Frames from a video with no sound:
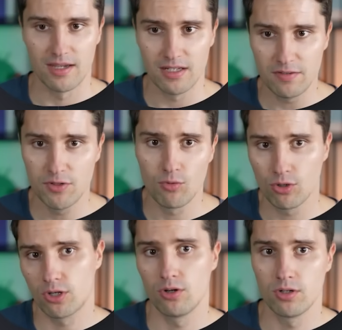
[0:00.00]
And if you're
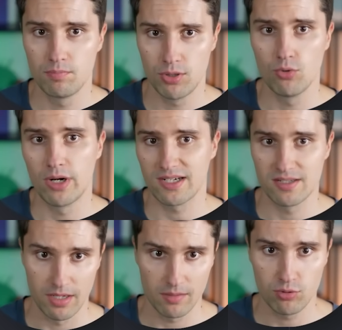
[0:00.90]
working on a pure
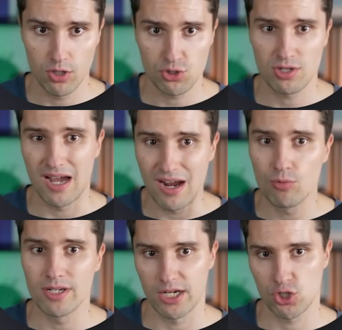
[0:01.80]
XML project, I
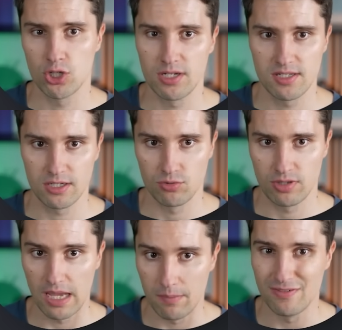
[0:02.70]
would actually stick to
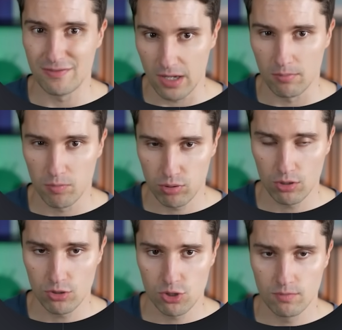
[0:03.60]
the MVVM
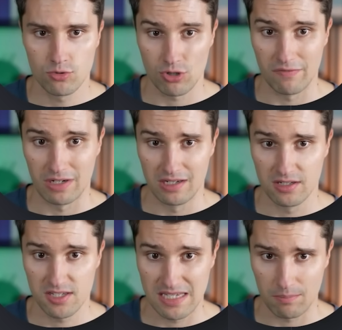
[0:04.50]
approach. So having
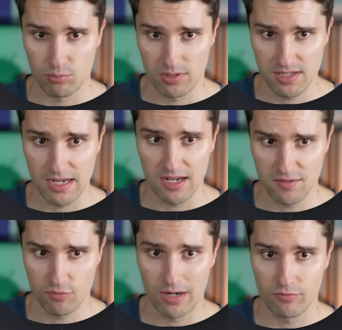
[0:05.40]
separate states
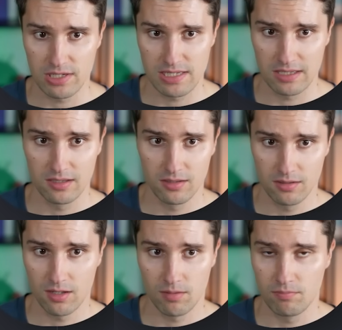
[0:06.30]
for every
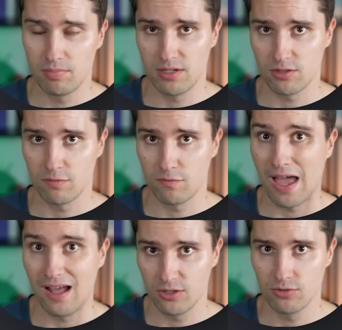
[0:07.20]
single piece of
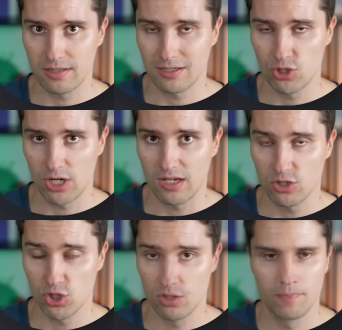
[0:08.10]
value that can change.